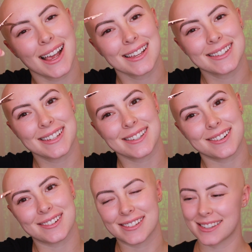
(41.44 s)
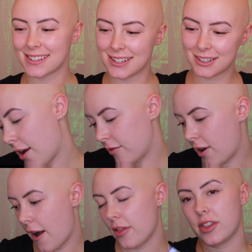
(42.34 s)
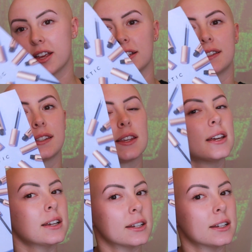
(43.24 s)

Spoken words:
scissors. I've got this